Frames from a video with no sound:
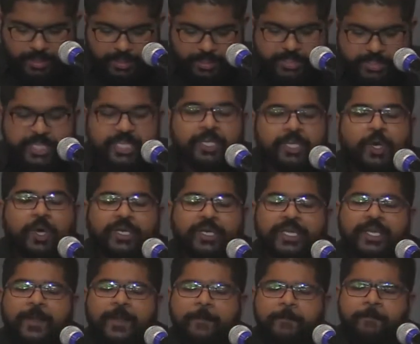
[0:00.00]
Dear God,
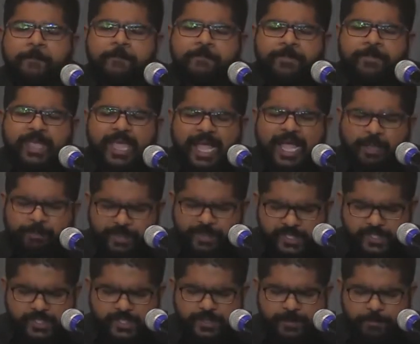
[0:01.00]
help
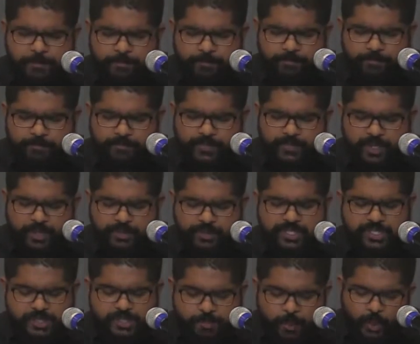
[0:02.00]
us
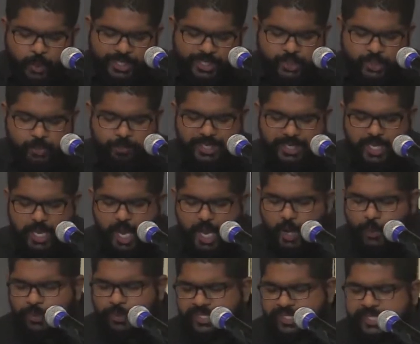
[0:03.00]
this morning to be
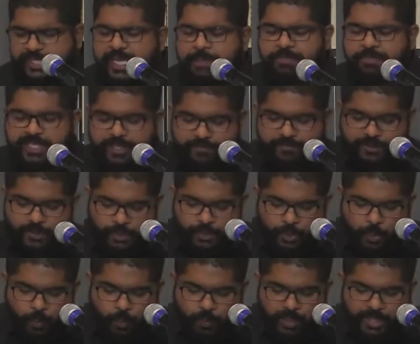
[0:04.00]
receptive to
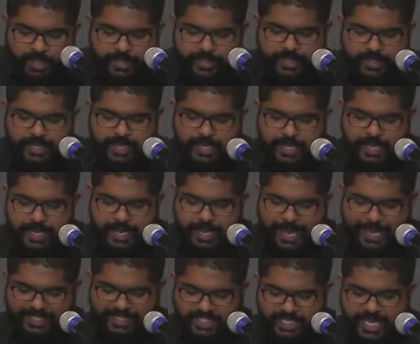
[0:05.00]
your word
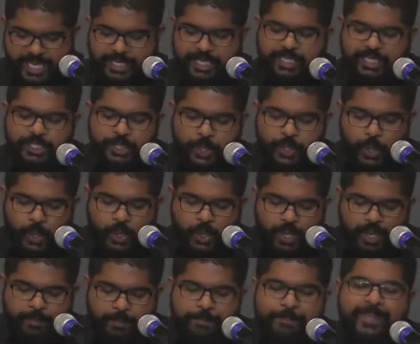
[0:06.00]
and take in
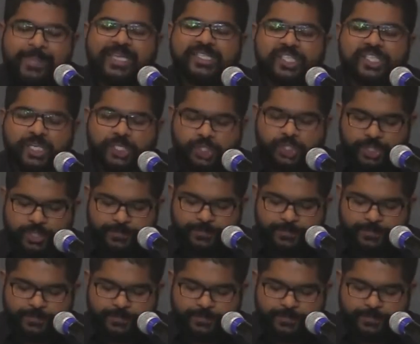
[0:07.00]
your message